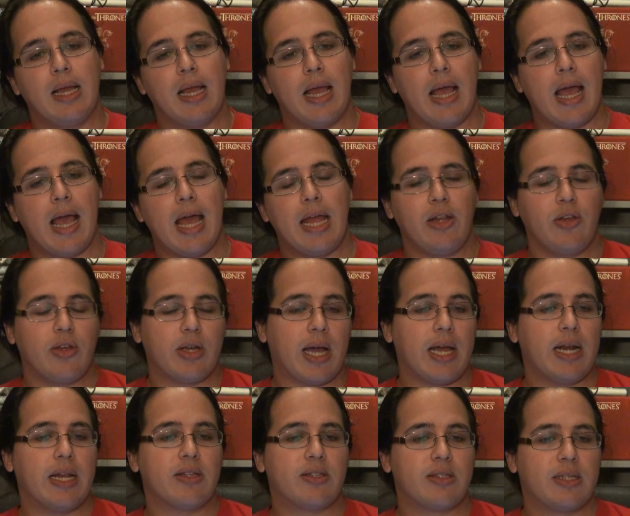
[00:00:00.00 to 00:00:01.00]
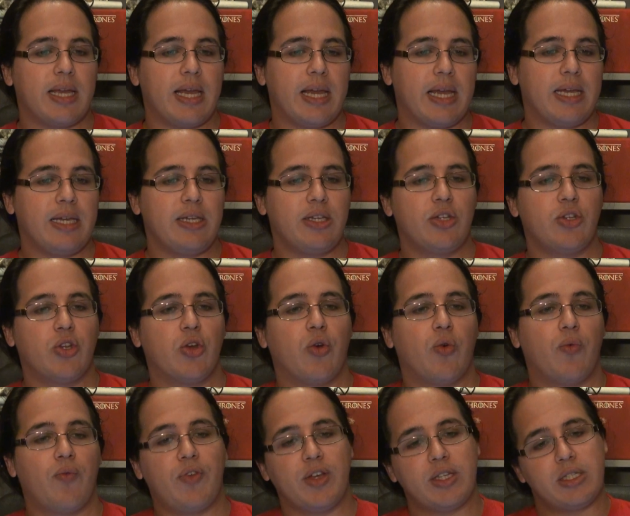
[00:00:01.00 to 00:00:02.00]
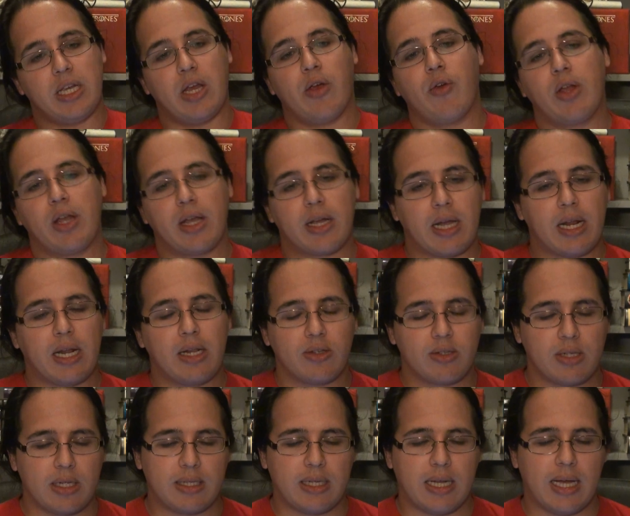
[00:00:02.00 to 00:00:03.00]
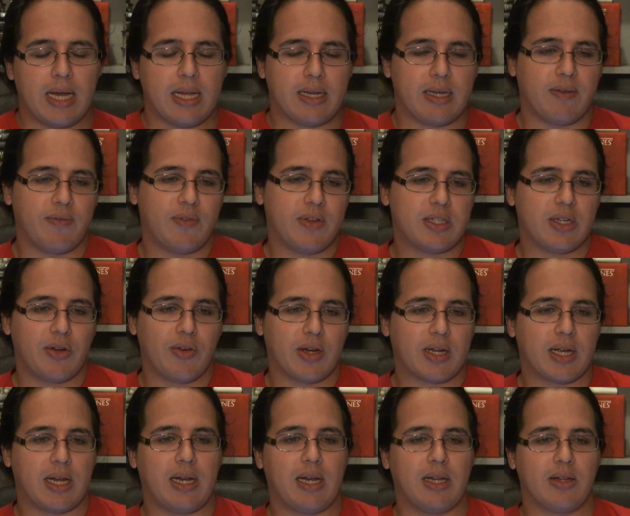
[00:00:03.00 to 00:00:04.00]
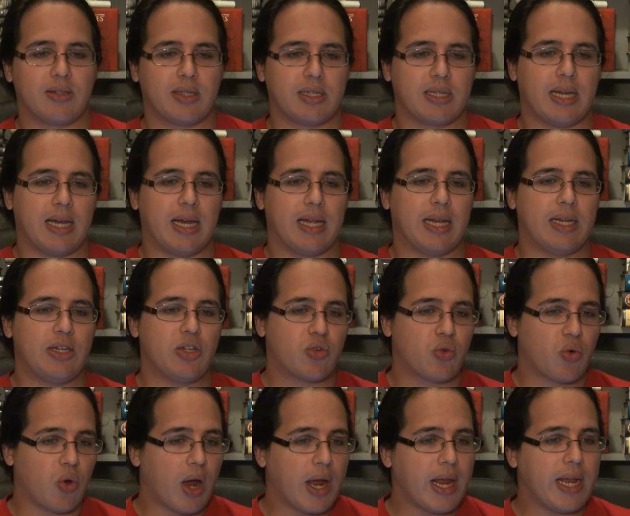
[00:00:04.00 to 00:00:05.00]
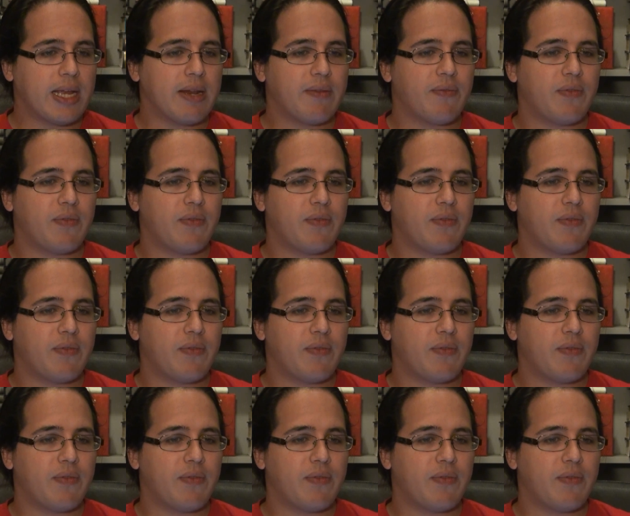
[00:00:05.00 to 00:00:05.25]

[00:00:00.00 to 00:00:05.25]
And you kind of say, this area kind of looks like that, and this area kind of looks like that, and you try and get